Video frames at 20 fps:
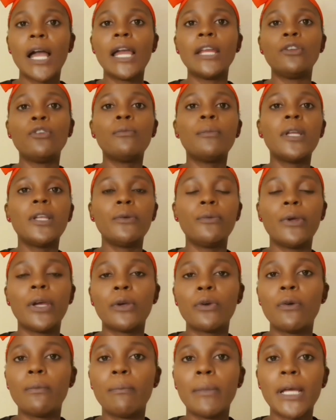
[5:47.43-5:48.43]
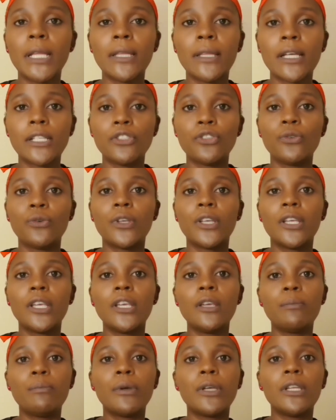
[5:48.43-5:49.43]
I normally recommend that you
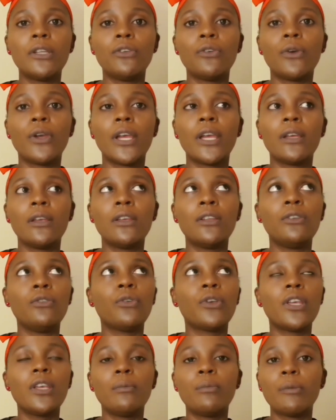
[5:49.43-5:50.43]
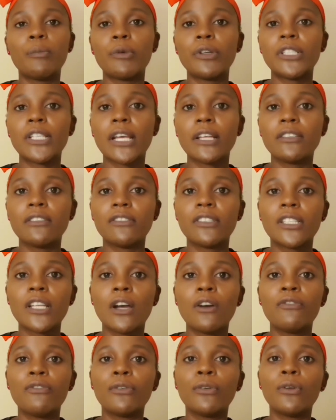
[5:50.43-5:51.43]
keep a protective
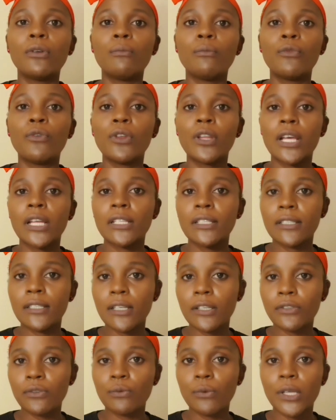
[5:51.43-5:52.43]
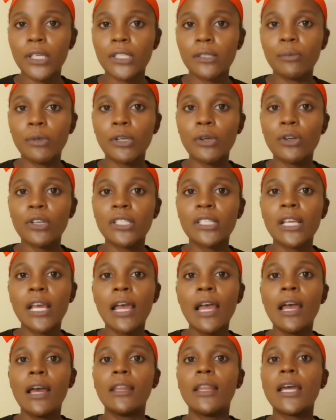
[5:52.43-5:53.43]
style for not more than 6 weeks, because
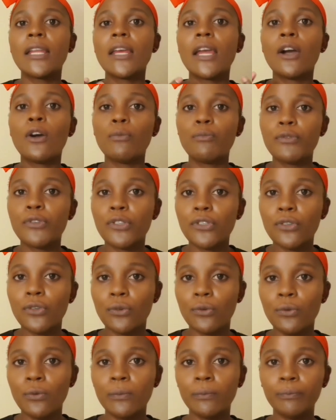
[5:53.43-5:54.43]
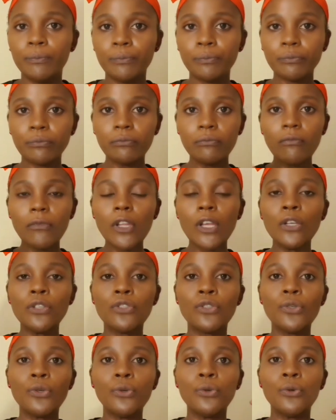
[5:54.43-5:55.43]
that helps you
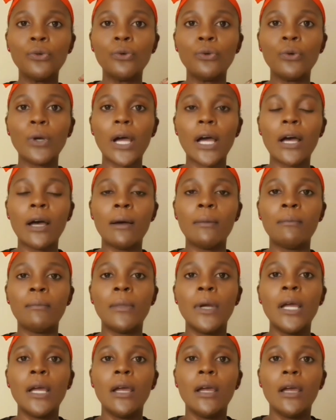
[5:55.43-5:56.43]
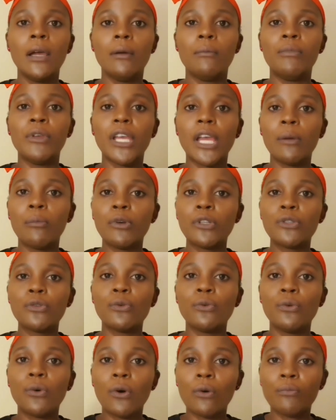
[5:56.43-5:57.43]
to be able
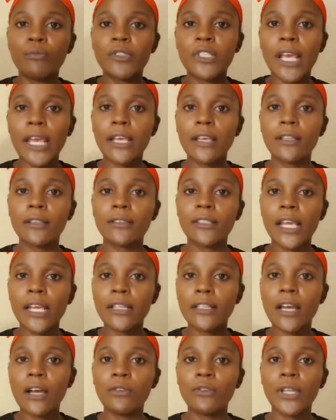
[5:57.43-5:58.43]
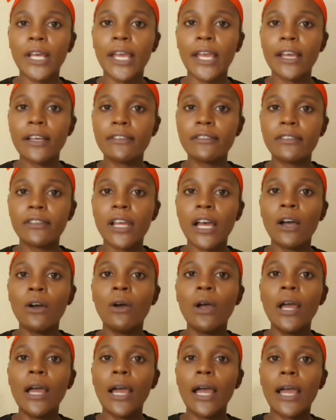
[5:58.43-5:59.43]
to take down the hairstyle
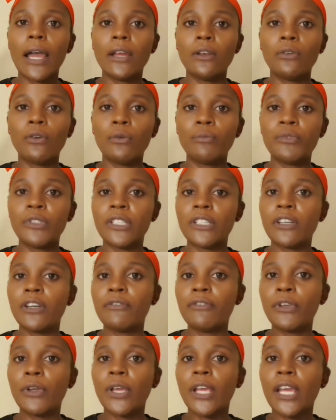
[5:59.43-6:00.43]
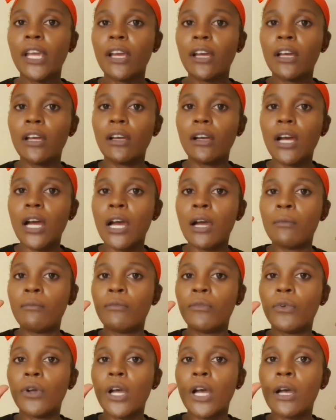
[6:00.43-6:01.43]
and observe your hair,
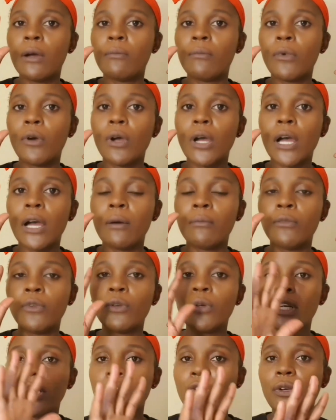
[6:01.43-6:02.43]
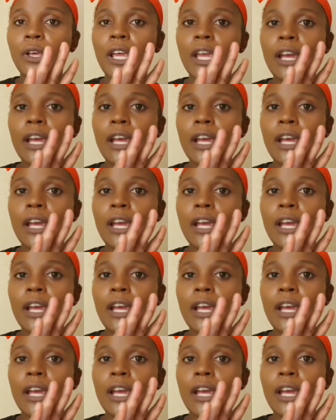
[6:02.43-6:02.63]
look at your